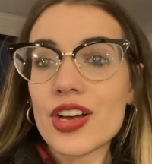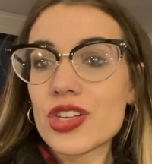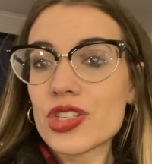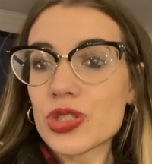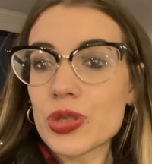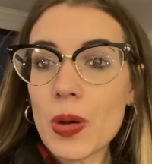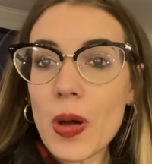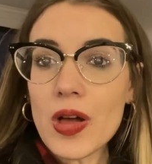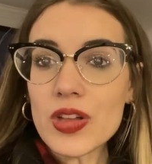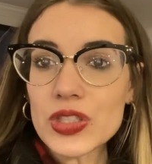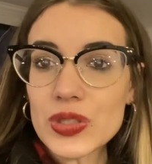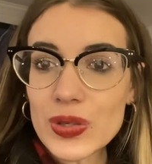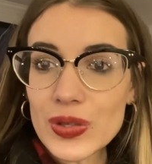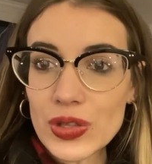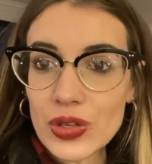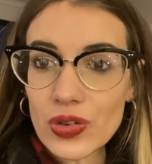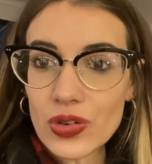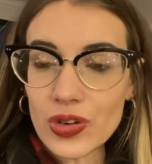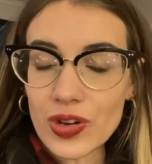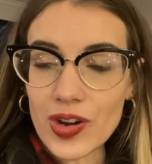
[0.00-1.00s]
So I'll do a
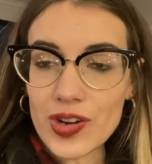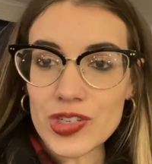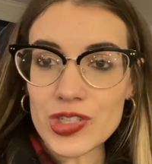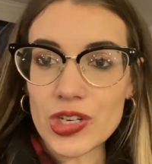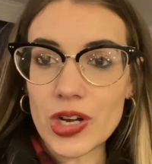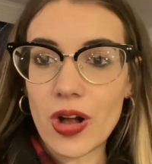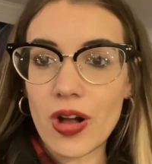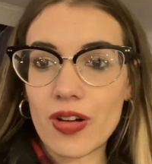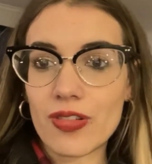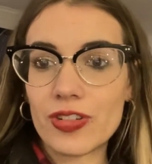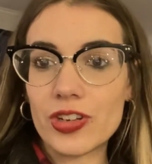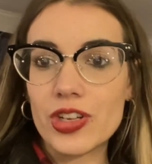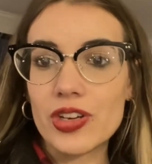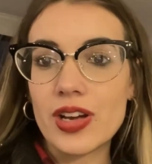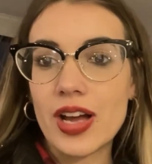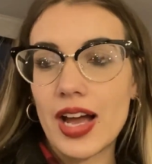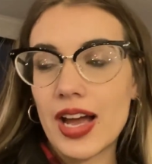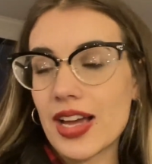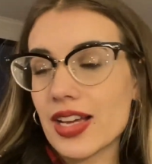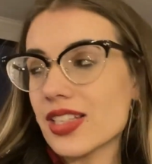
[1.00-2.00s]
little grocery haul for you
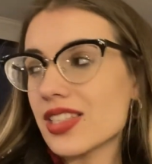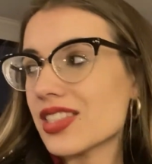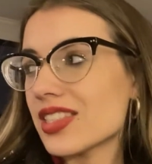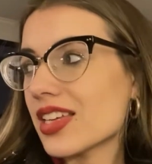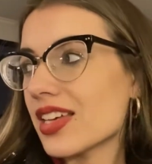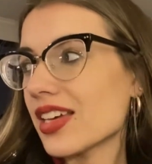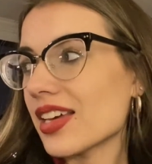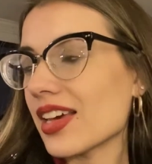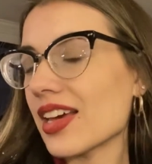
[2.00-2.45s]
guys.